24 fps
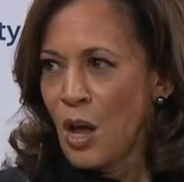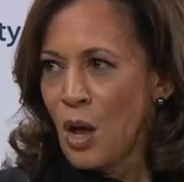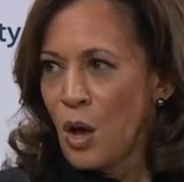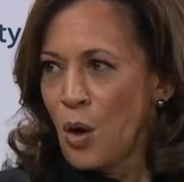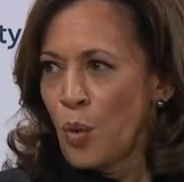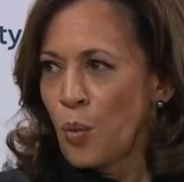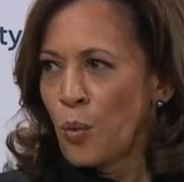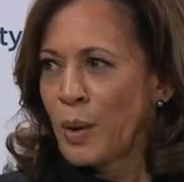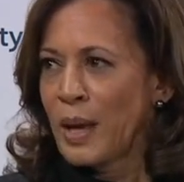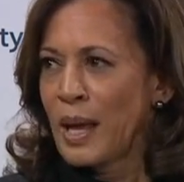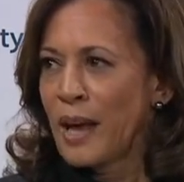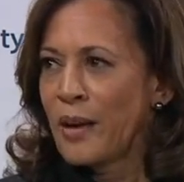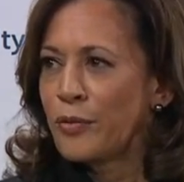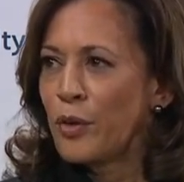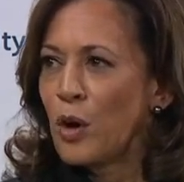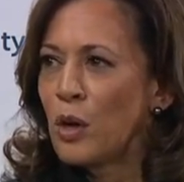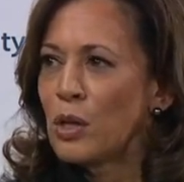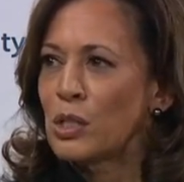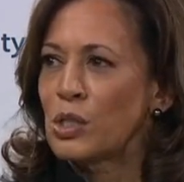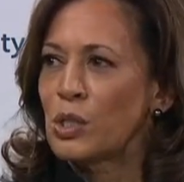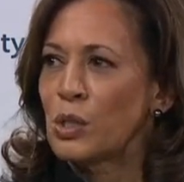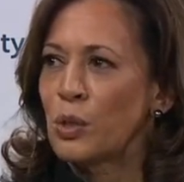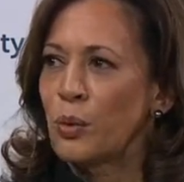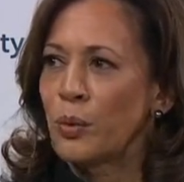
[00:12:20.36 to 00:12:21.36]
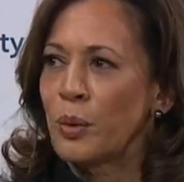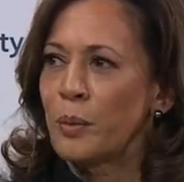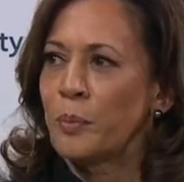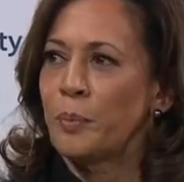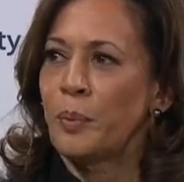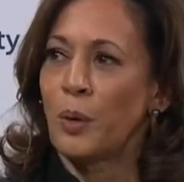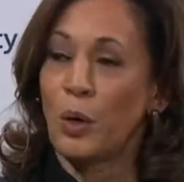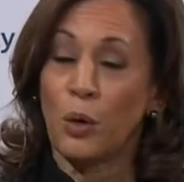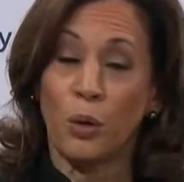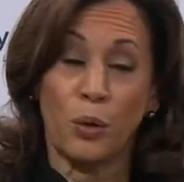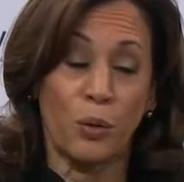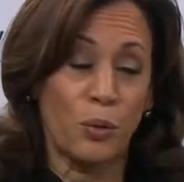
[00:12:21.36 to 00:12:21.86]
We have also
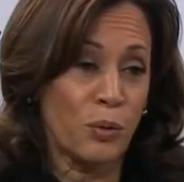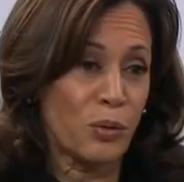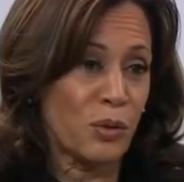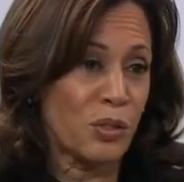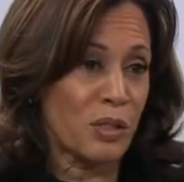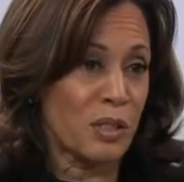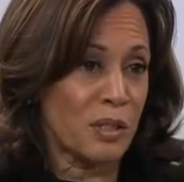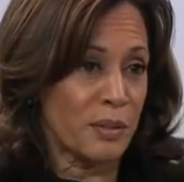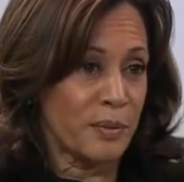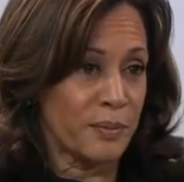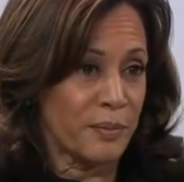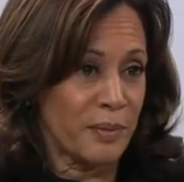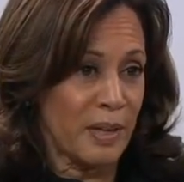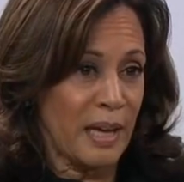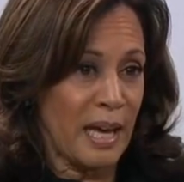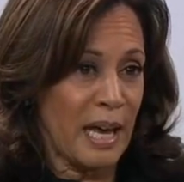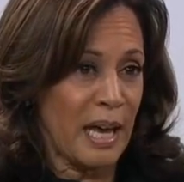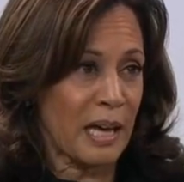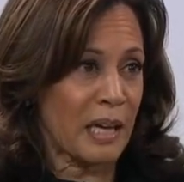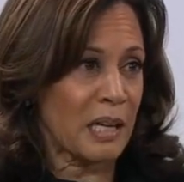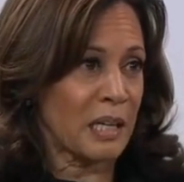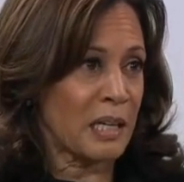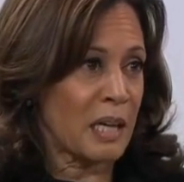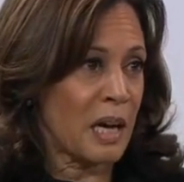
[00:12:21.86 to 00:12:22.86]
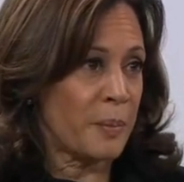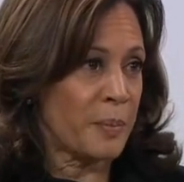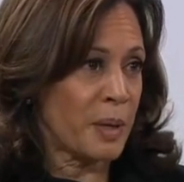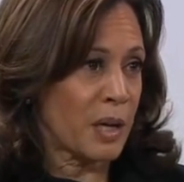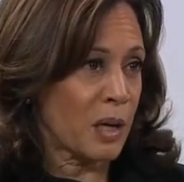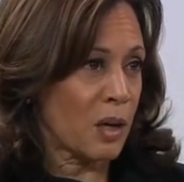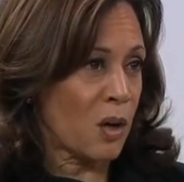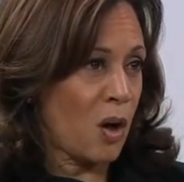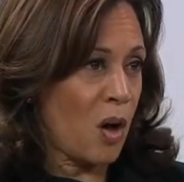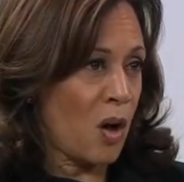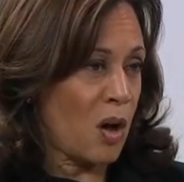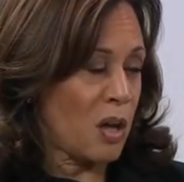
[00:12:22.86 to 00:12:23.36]
imposed
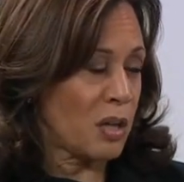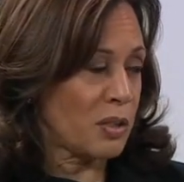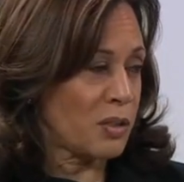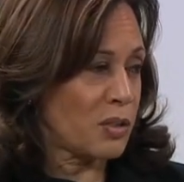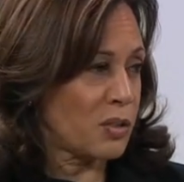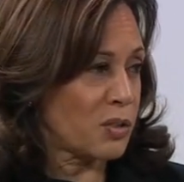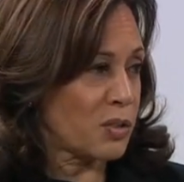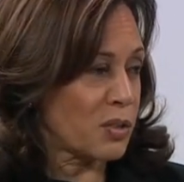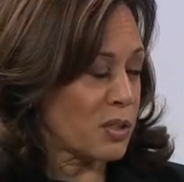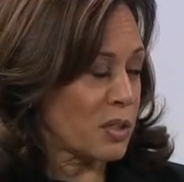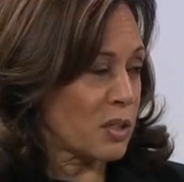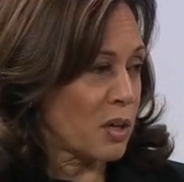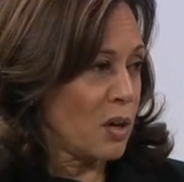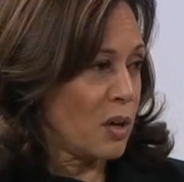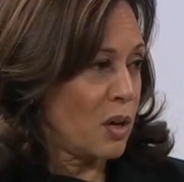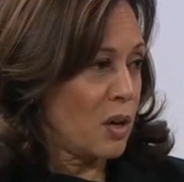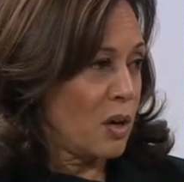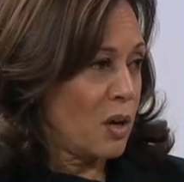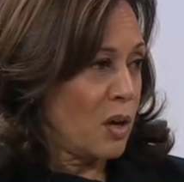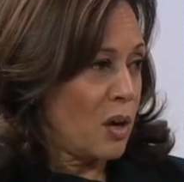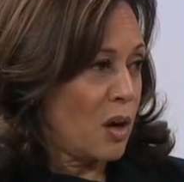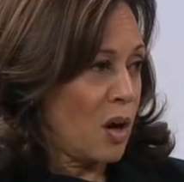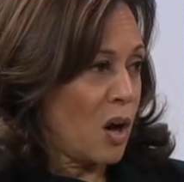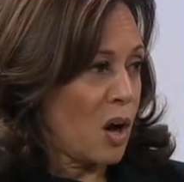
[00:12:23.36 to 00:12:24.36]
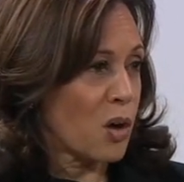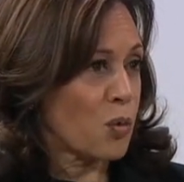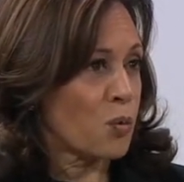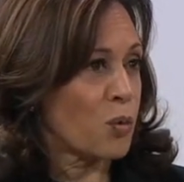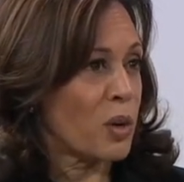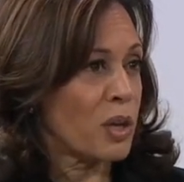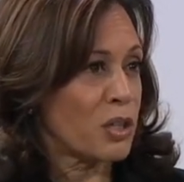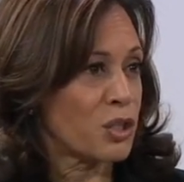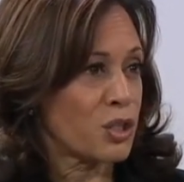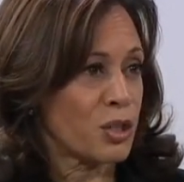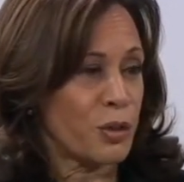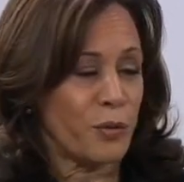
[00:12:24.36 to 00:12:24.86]
economic costs on
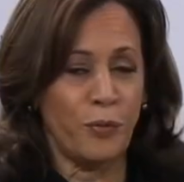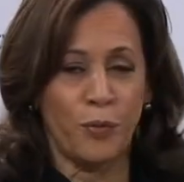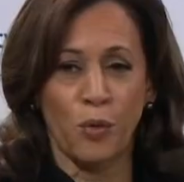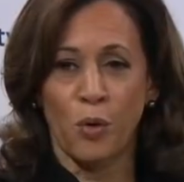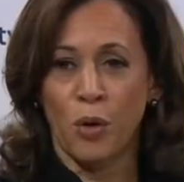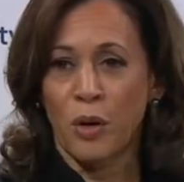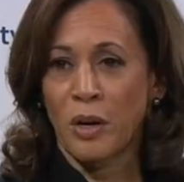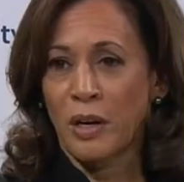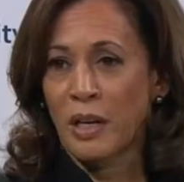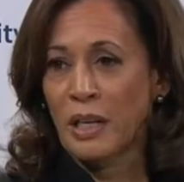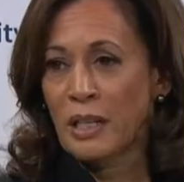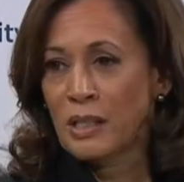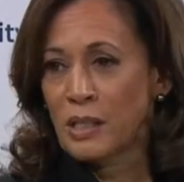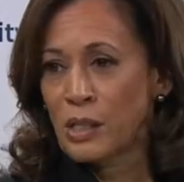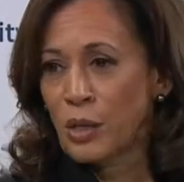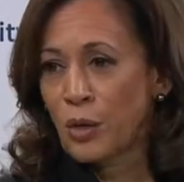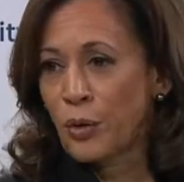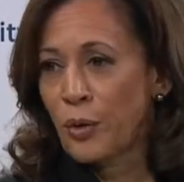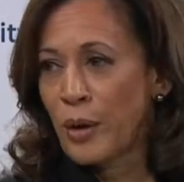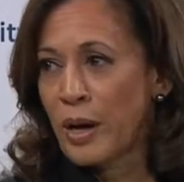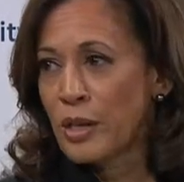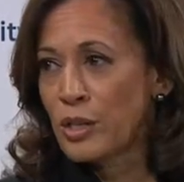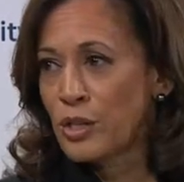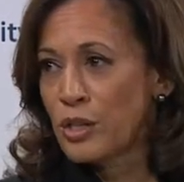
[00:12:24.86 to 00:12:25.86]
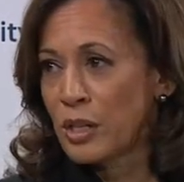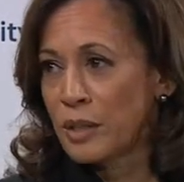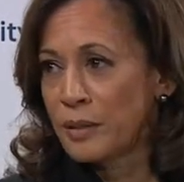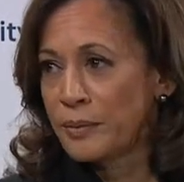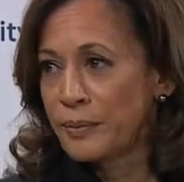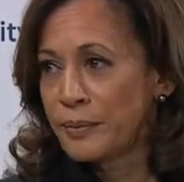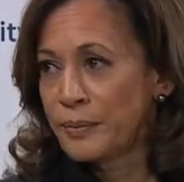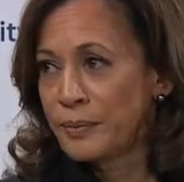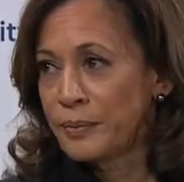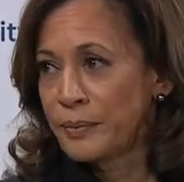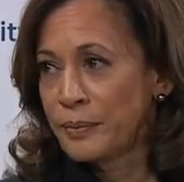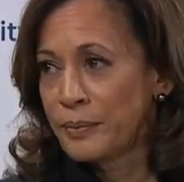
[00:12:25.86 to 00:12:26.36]
Russia for its
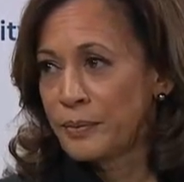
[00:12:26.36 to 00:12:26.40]
aggression.